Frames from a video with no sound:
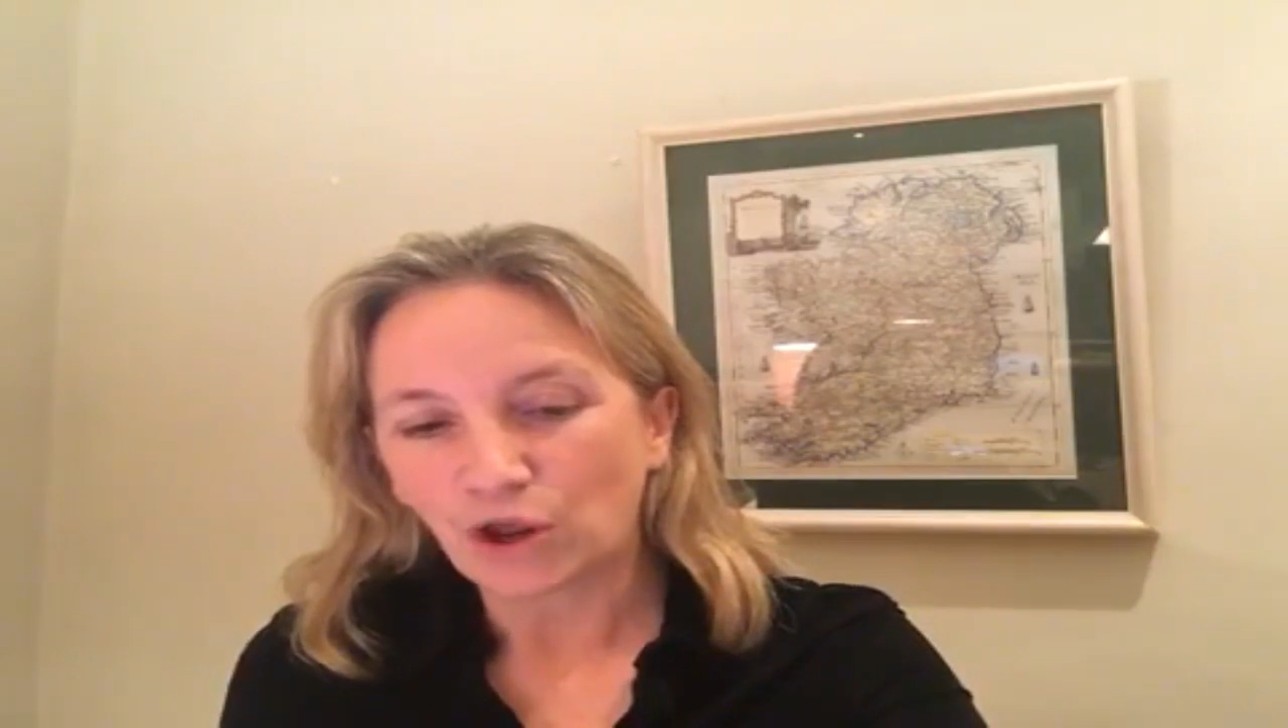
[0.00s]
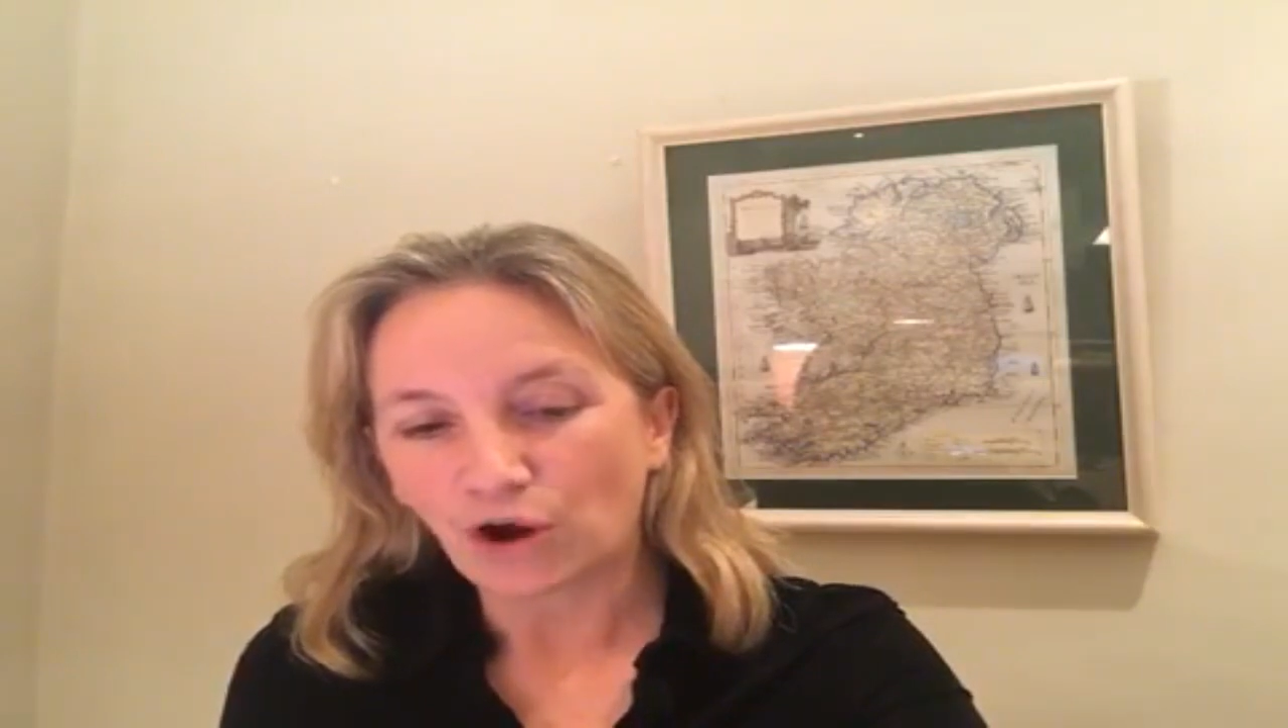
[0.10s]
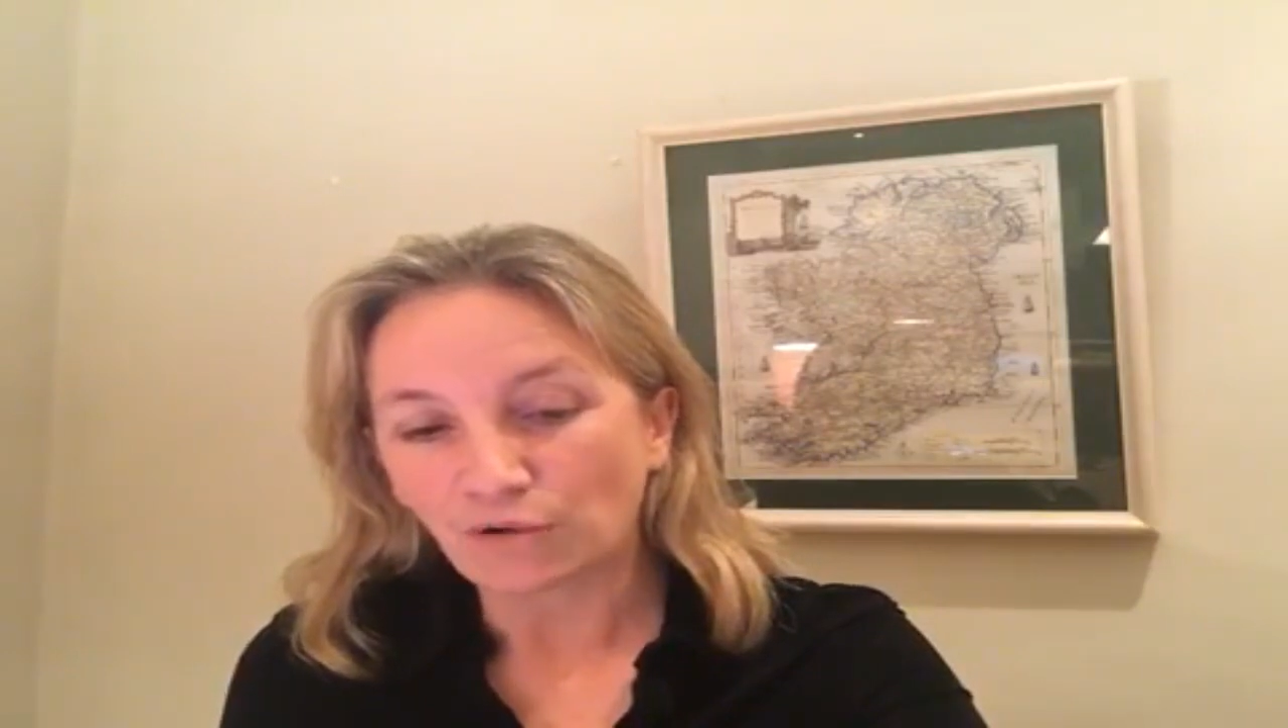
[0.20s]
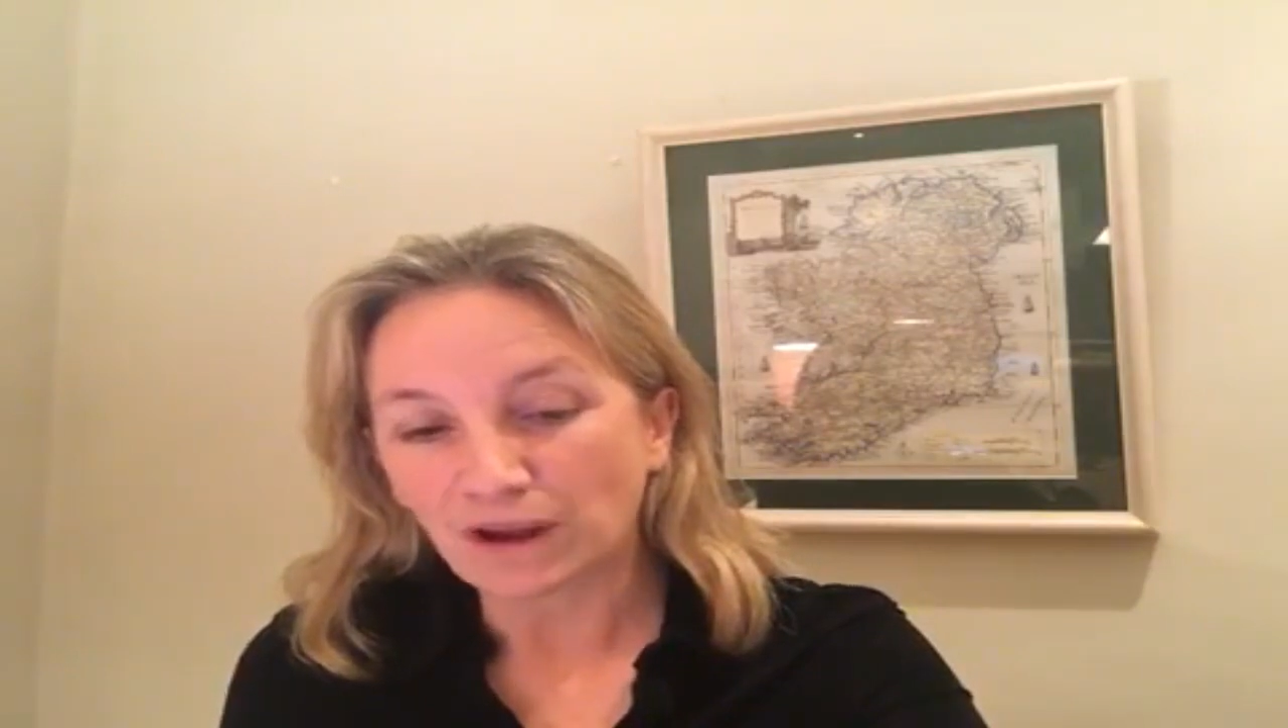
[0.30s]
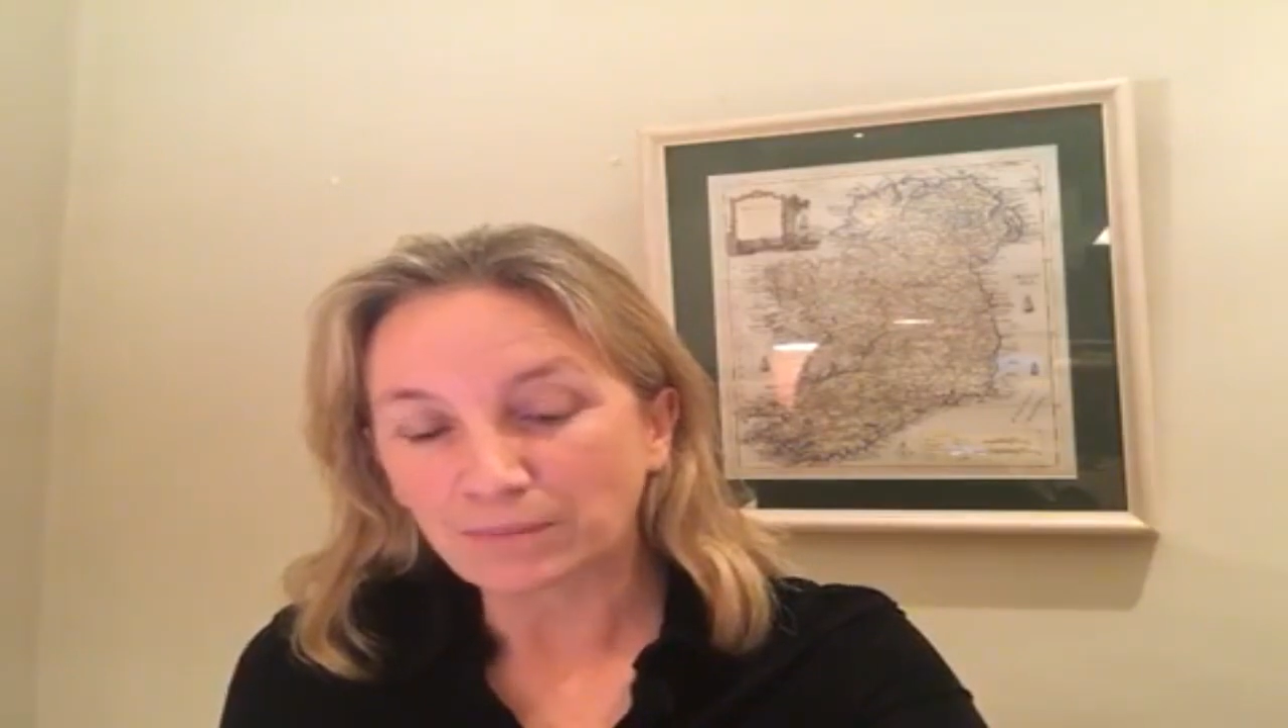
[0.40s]

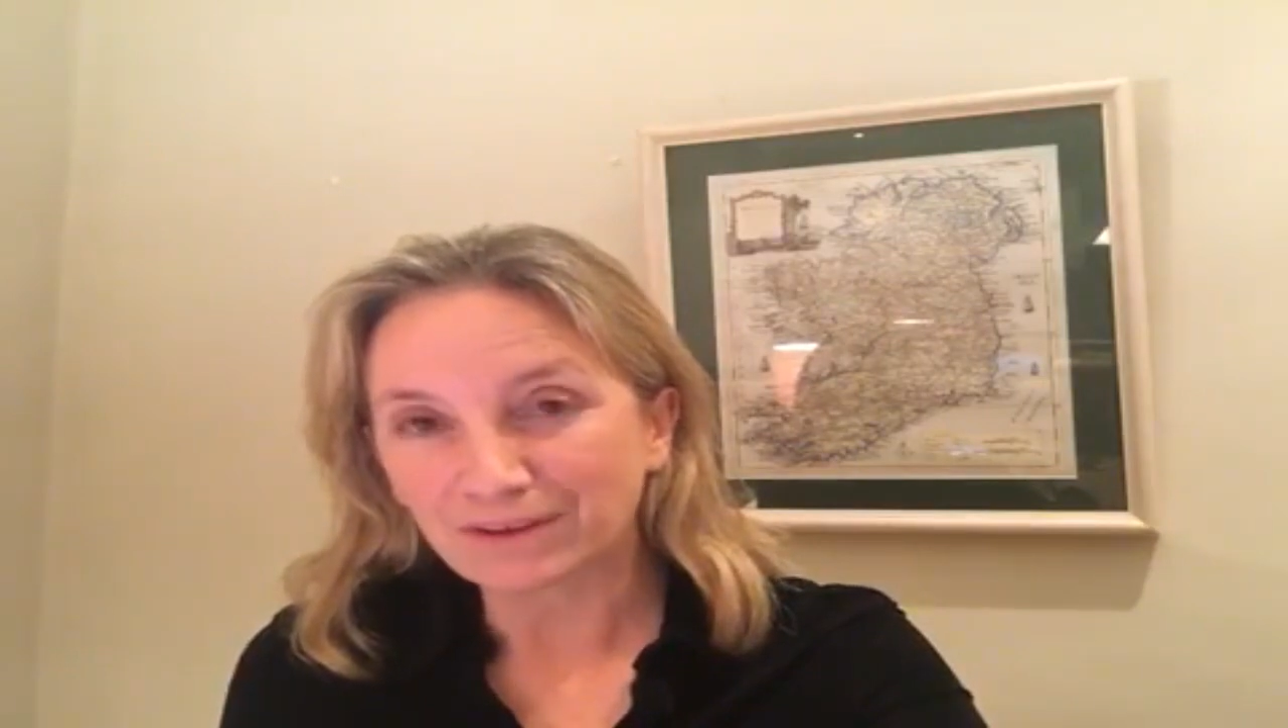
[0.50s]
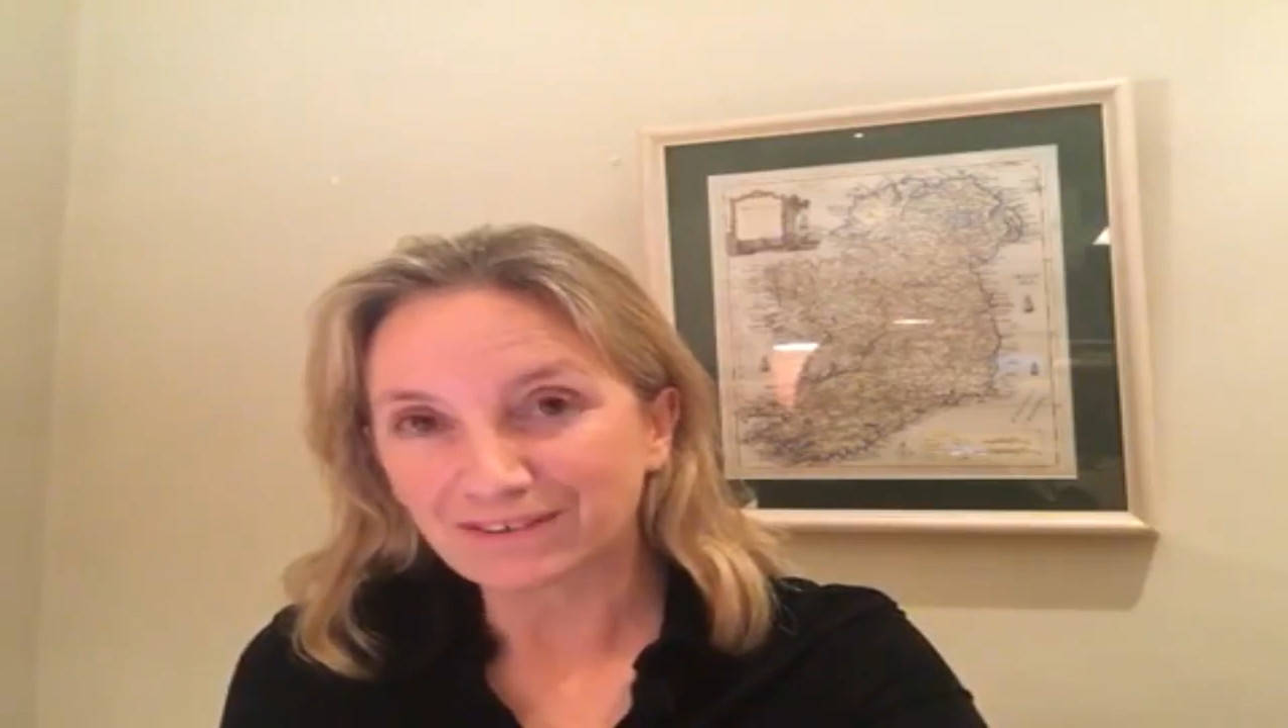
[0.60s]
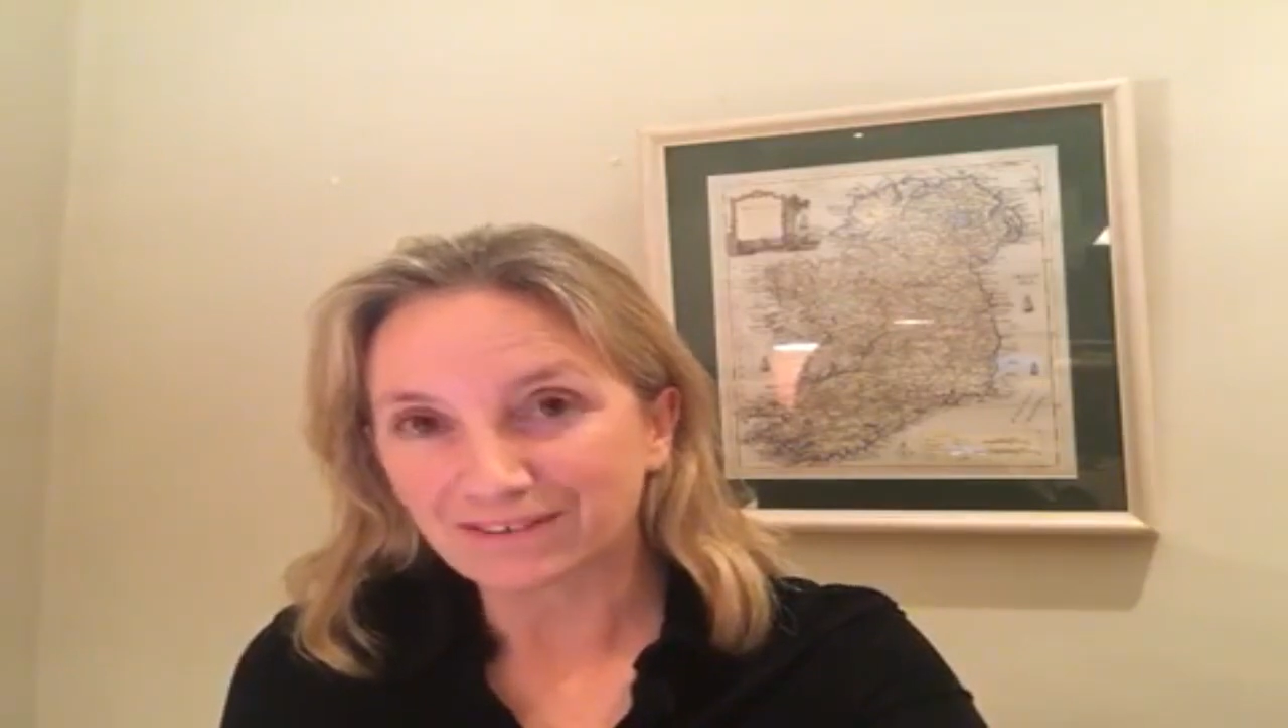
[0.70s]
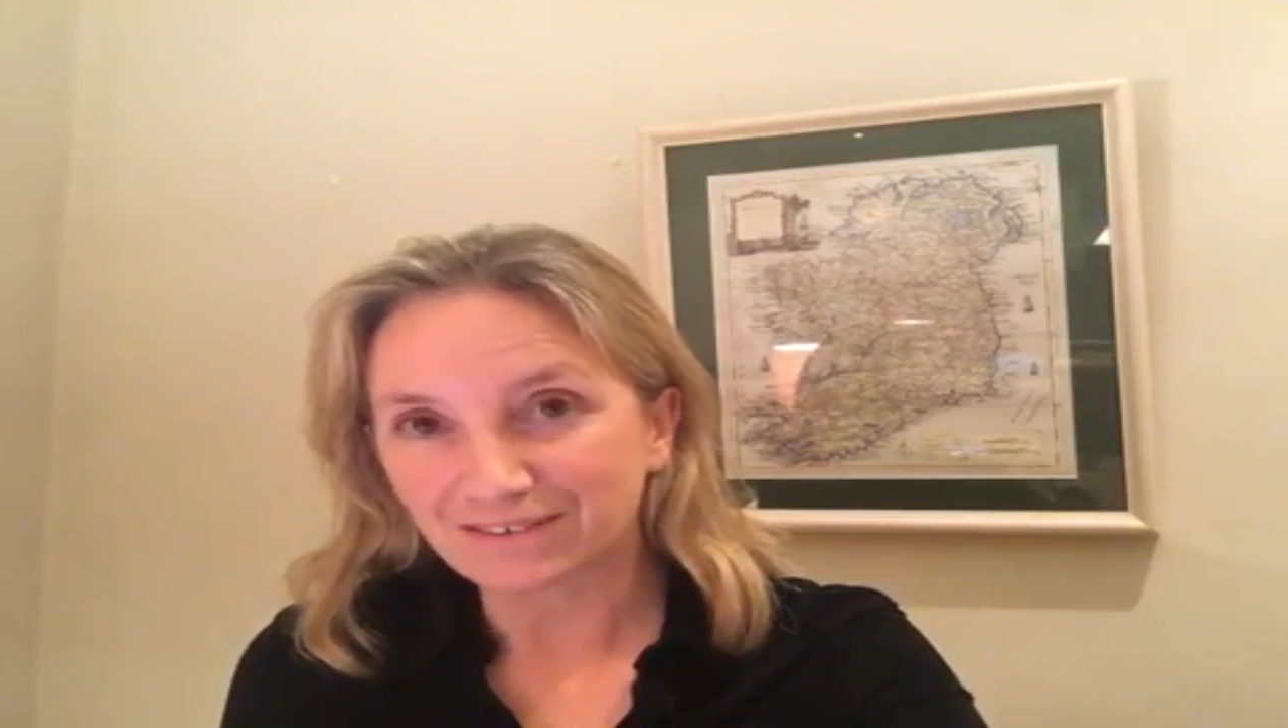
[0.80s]
are able to